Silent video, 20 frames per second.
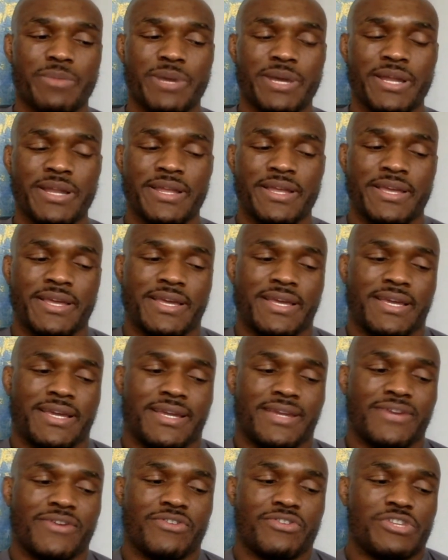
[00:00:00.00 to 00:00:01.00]
But,
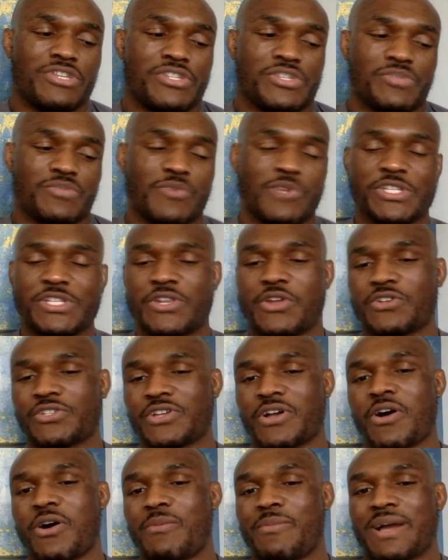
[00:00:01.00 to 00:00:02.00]
this wasn't us
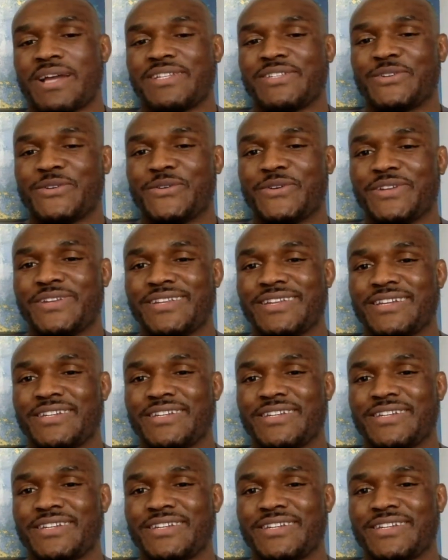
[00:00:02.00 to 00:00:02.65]
all my doing.